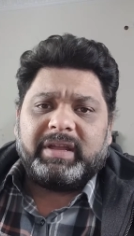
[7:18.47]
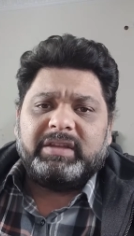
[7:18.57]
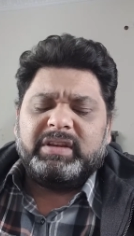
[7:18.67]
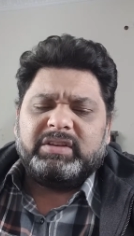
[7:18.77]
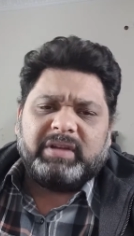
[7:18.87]

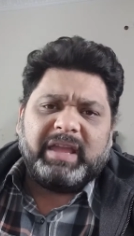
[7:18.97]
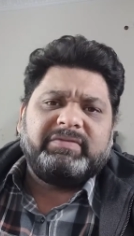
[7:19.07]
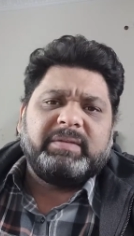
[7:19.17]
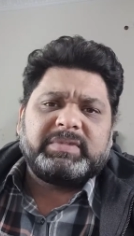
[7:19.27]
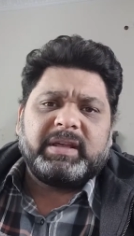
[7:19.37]
You need to give
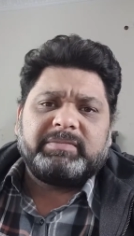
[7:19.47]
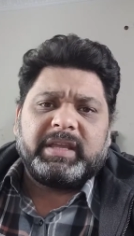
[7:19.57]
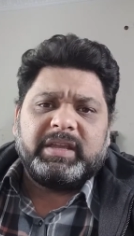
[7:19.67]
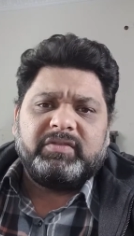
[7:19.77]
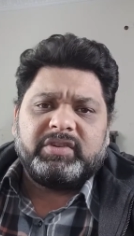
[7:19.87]
them
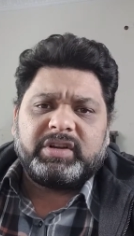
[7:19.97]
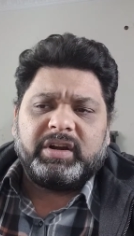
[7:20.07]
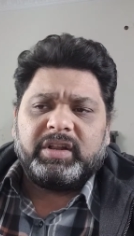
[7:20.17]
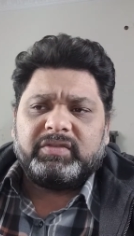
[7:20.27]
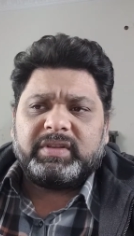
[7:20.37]
something in
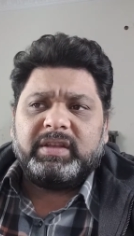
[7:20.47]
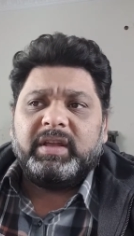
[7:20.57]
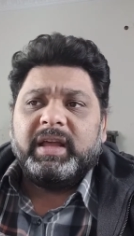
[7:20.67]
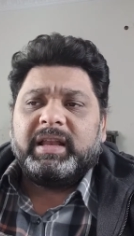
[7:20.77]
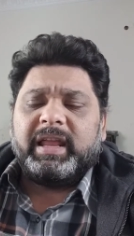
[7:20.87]
return, you see.
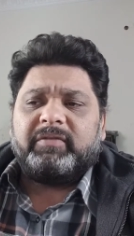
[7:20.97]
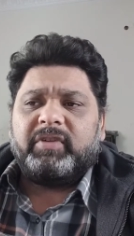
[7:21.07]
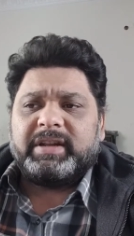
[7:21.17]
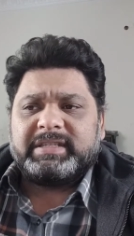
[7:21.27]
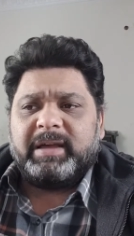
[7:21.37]
Like,
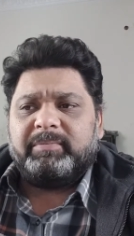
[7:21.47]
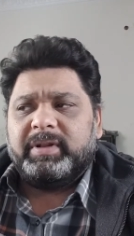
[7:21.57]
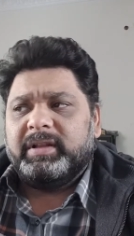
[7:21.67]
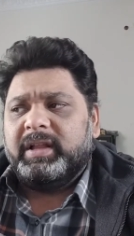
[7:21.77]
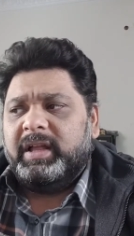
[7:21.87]
for
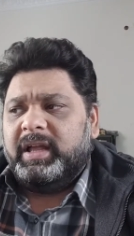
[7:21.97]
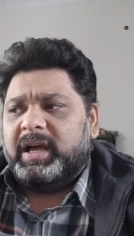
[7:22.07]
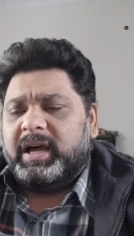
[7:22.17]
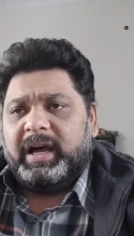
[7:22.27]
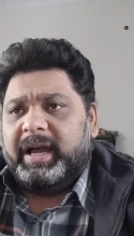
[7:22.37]
example,
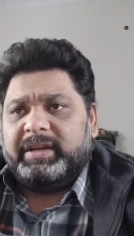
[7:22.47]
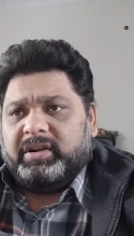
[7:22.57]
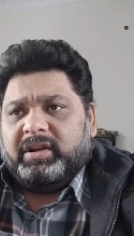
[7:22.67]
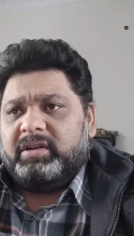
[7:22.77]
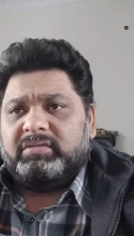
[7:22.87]
I
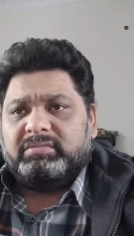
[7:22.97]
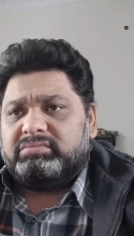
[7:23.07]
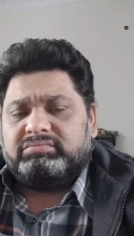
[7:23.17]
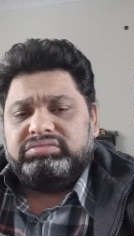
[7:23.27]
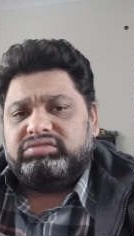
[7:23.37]
don't know,
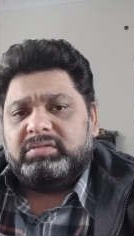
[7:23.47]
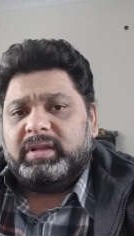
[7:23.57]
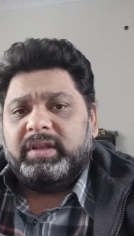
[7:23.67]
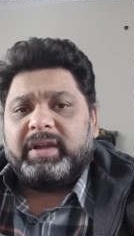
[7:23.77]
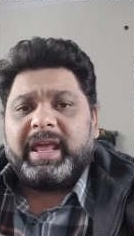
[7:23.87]

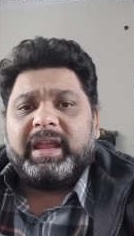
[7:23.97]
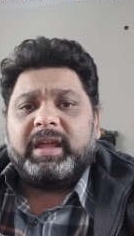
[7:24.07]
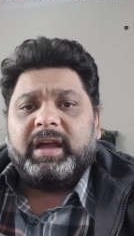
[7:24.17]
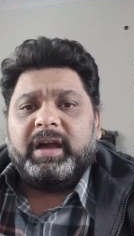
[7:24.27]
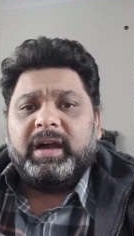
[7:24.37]
you're getting
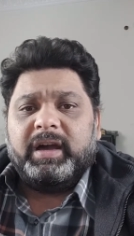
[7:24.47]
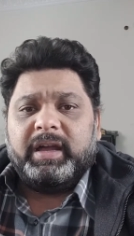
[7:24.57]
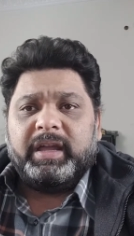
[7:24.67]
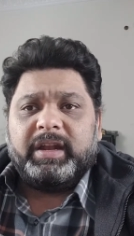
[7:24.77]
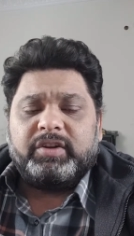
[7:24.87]

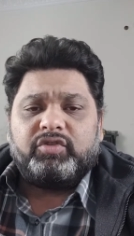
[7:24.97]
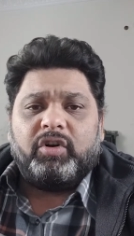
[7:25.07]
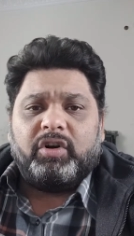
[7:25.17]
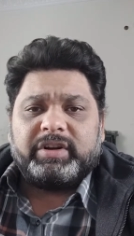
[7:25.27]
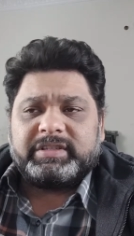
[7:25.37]
in a
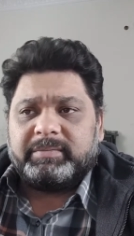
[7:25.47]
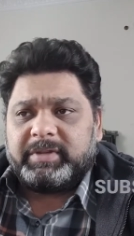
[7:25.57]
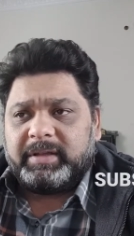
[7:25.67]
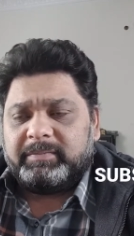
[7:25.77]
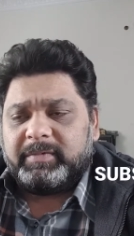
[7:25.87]
draw or
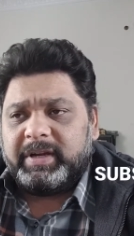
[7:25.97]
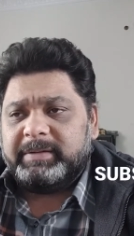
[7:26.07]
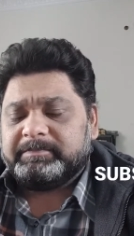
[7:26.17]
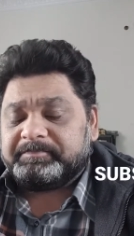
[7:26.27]
something, right?